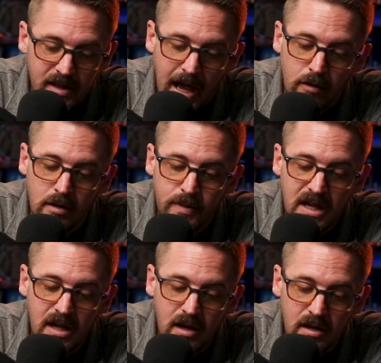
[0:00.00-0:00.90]
That would
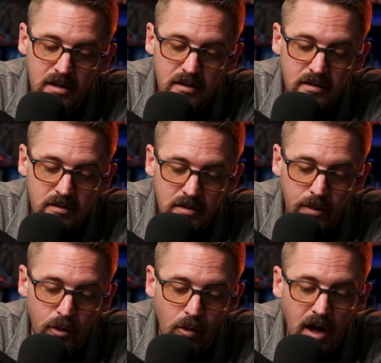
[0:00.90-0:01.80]
be,
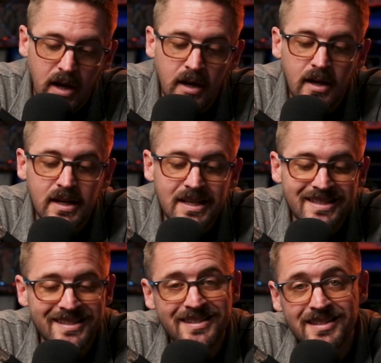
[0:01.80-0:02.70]
number 1,
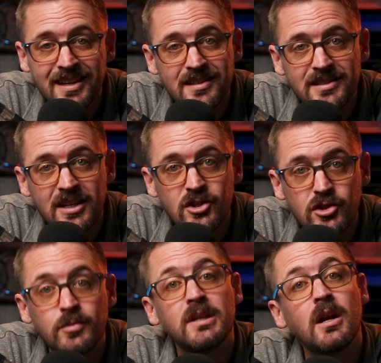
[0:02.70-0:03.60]
6
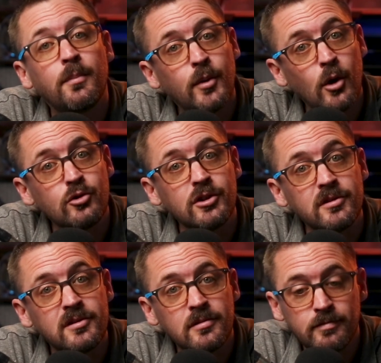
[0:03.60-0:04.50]
instrument
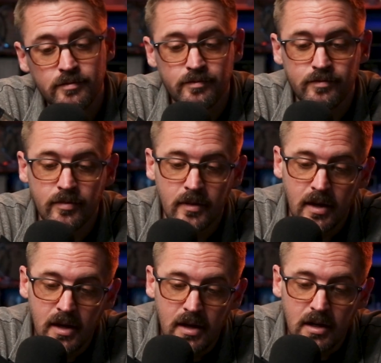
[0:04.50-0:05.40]
approaches.
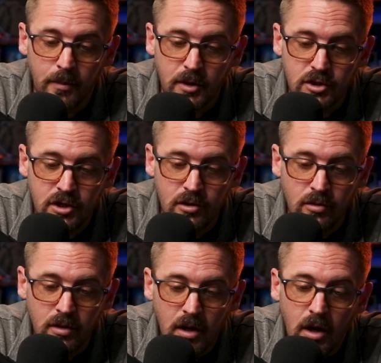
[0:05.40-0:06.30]
Number
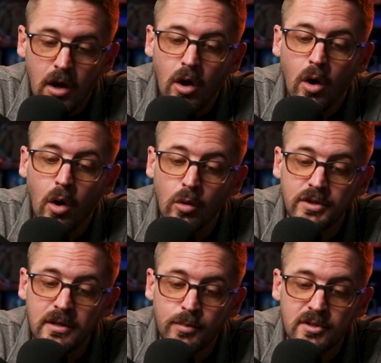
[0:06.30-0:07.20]
2,
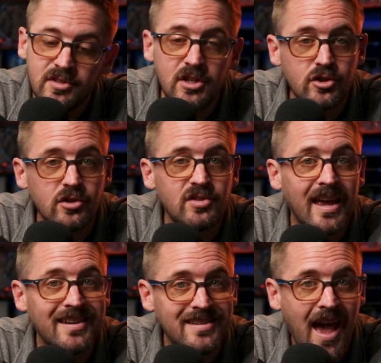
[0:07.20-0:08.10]
holding procedures
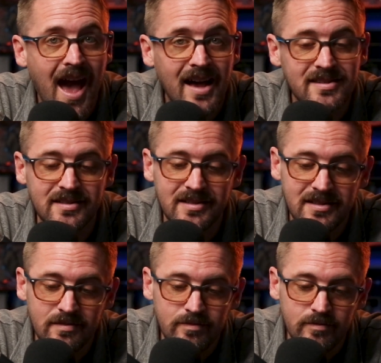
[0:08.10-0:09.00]
and
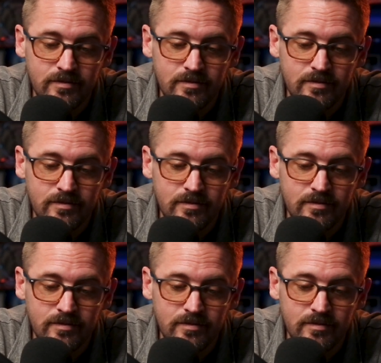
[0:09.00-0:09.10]
tasks.